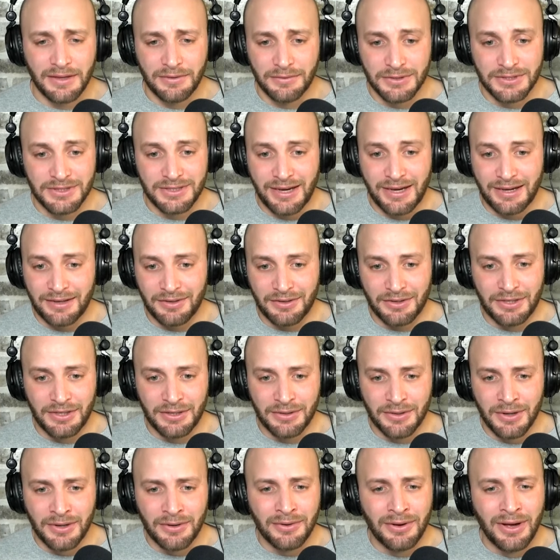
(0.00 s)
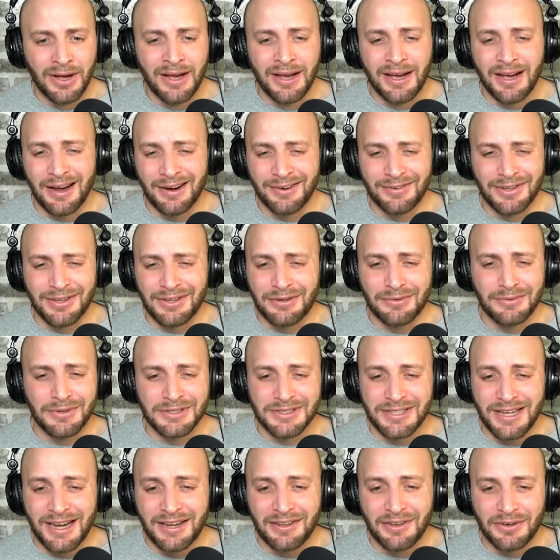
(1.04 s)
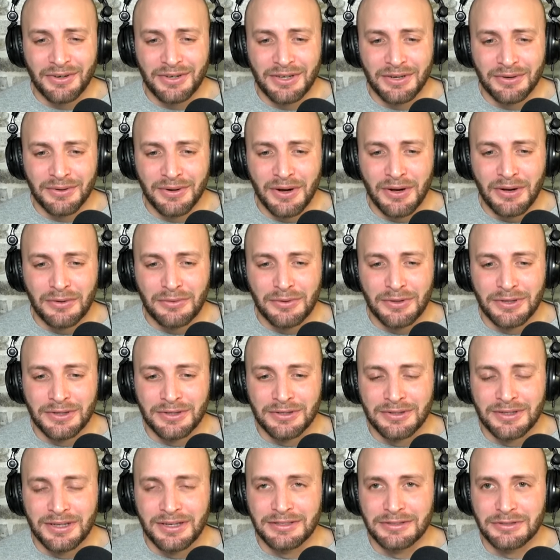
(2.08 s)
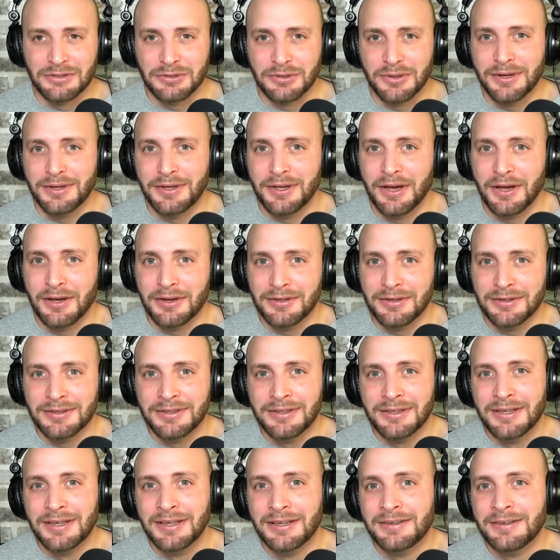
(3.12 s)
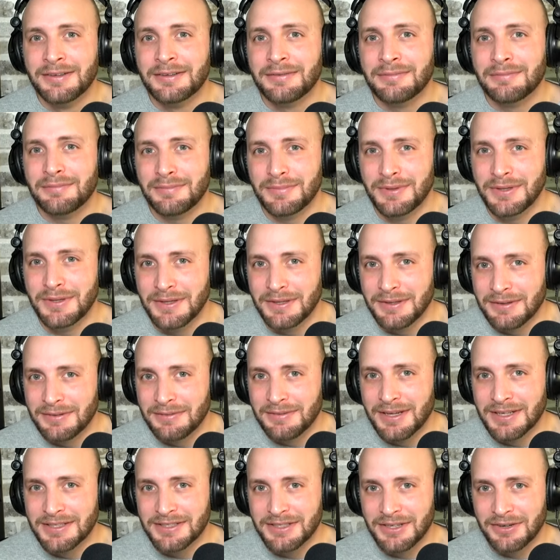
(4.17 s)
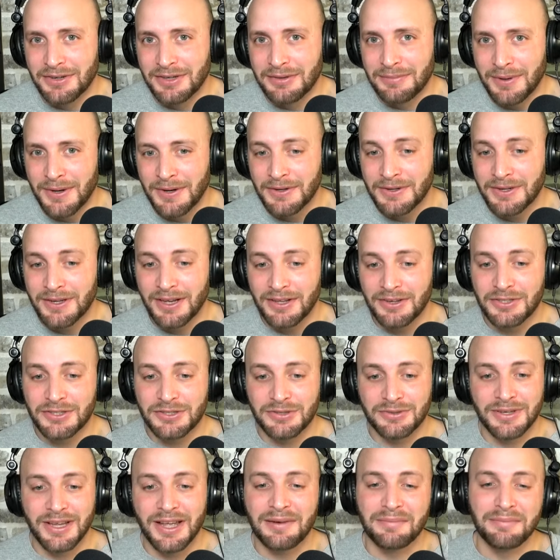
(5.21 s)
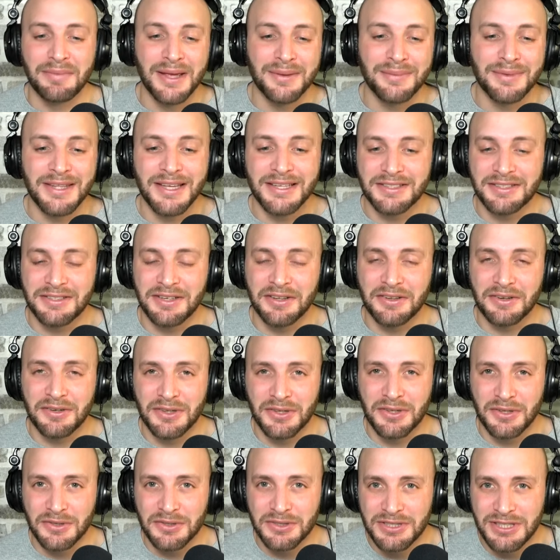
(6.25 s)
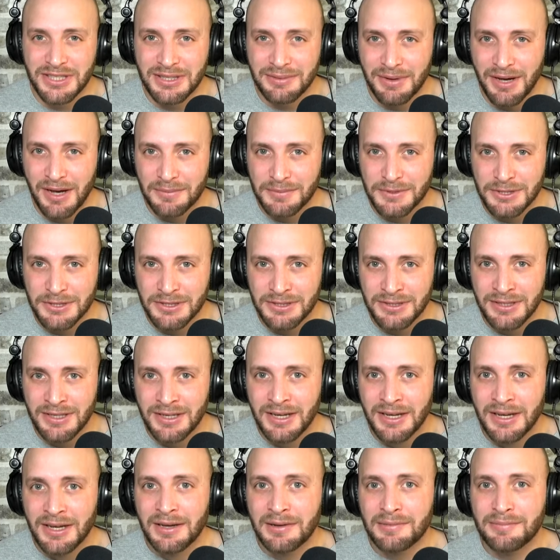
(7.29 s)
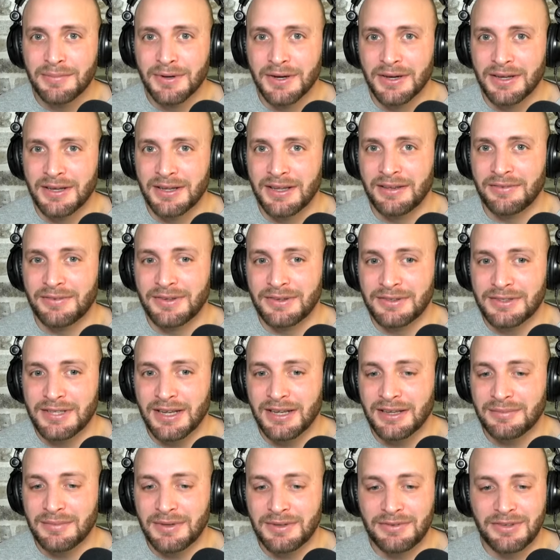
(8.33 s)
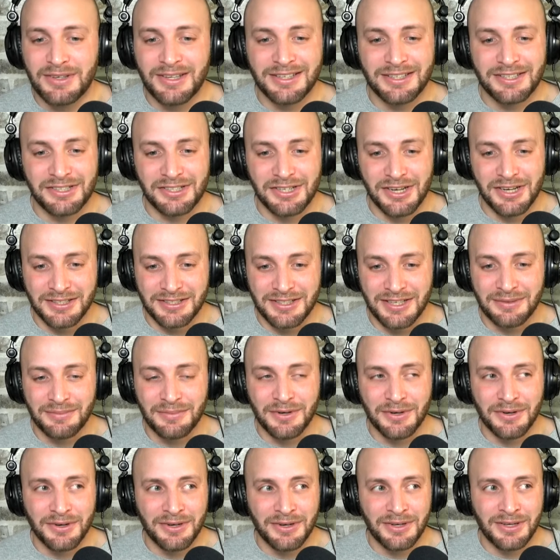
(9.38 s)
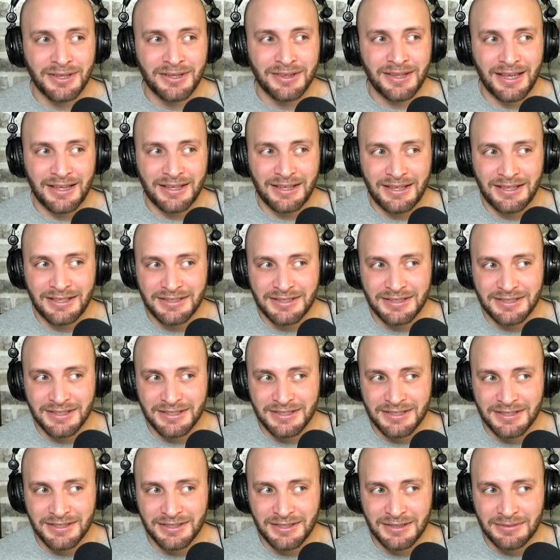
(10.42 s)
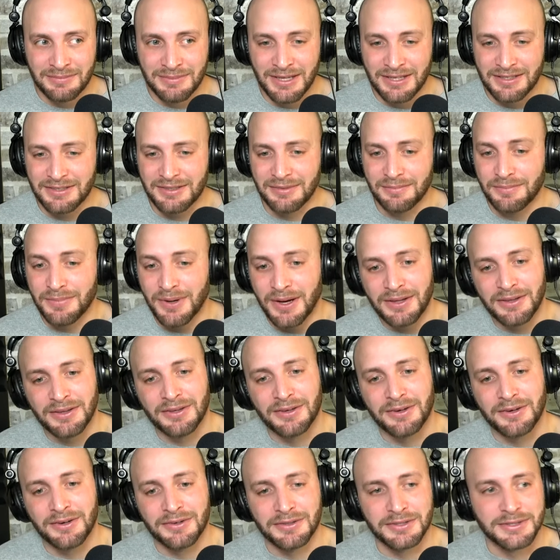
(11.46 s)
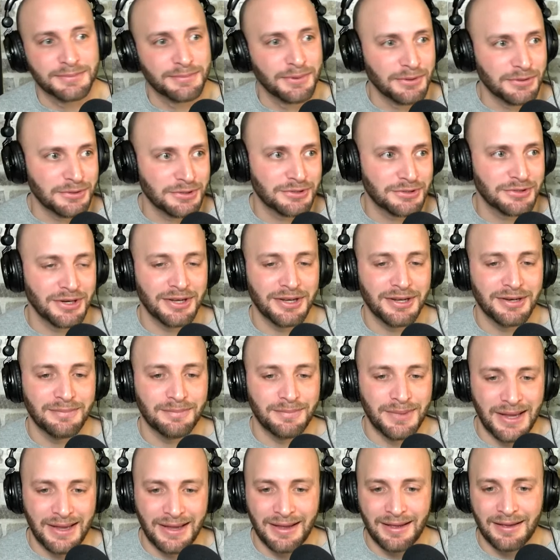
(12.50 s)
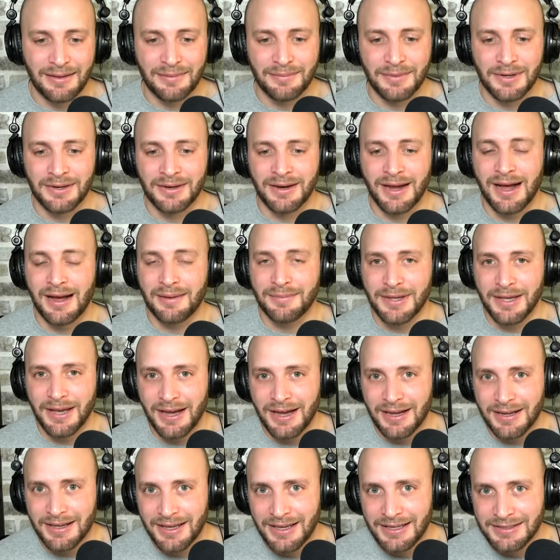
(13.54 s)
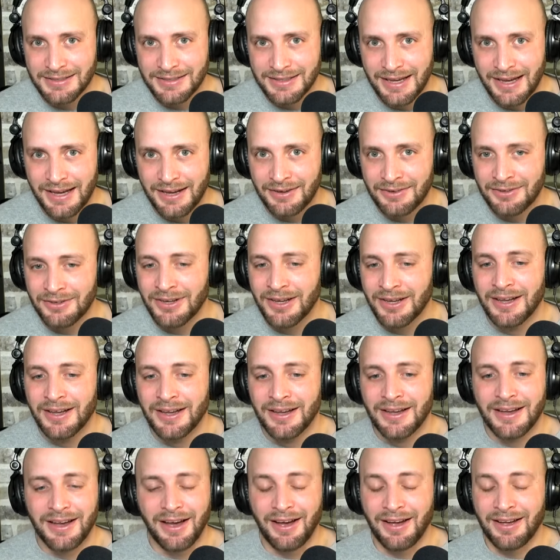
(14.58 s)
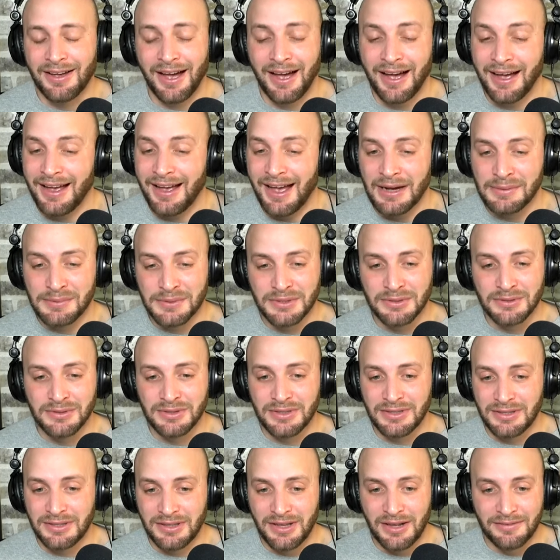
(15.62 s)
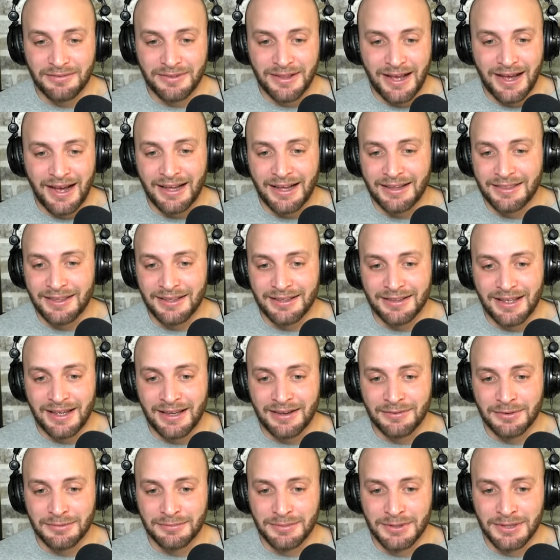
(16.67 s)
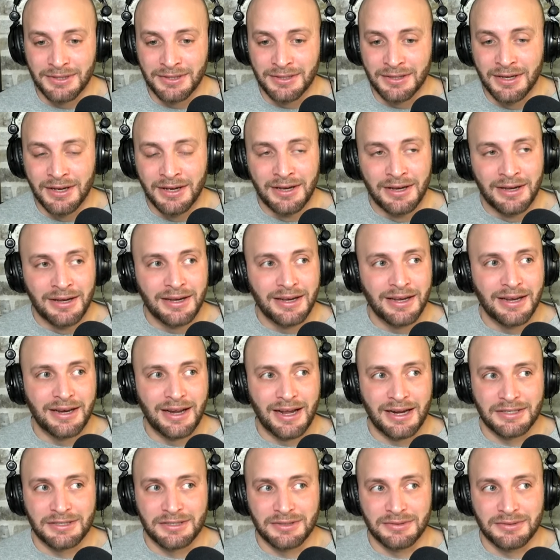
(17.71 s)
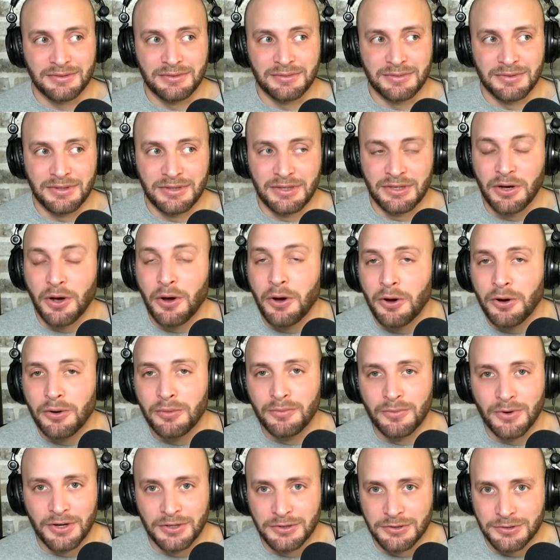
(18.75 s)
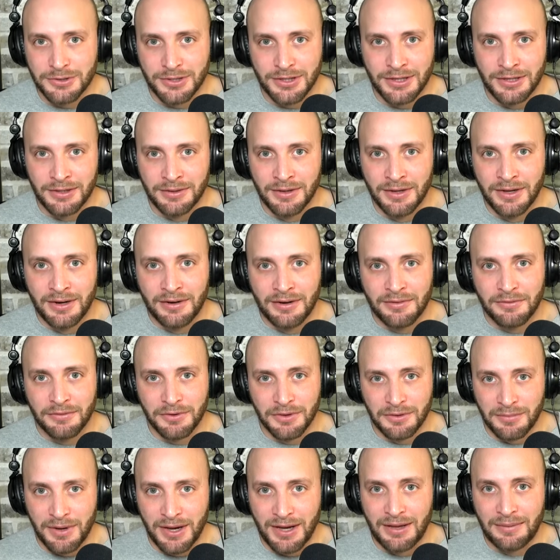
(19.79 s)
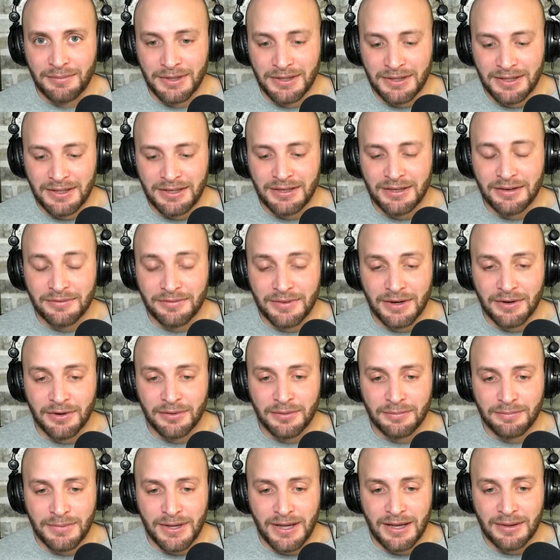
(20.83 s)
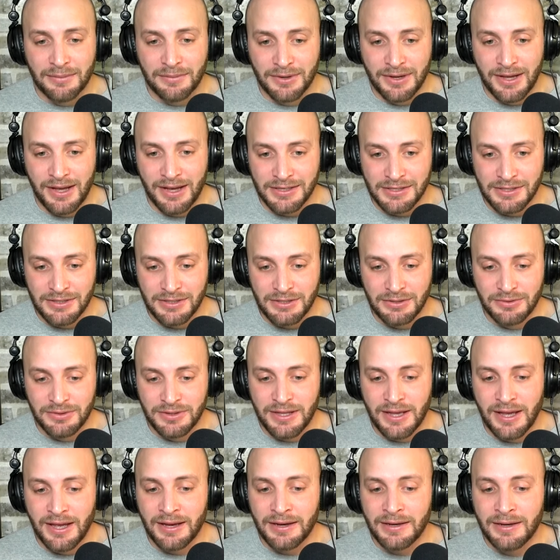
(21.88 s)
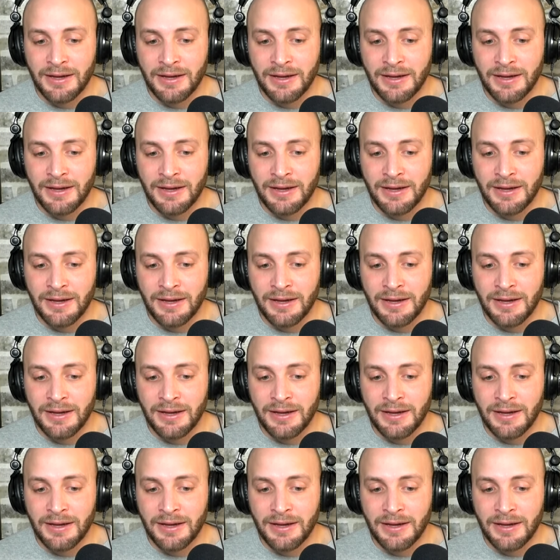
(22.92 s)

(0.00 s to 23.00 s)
Tyler Hero. I don't think you want Tyler Hero and Trae Young being necessarily paired together. So again, maybe that's another third team option. But if you're telling me, if you get Dejounte Murray in that Heat system next to Butler and Spoelstra and Bam and Hami Hawkes now, I absolutely love that. I think that would be an absolutely home run trade for the Miami Heat if they're able to execute that.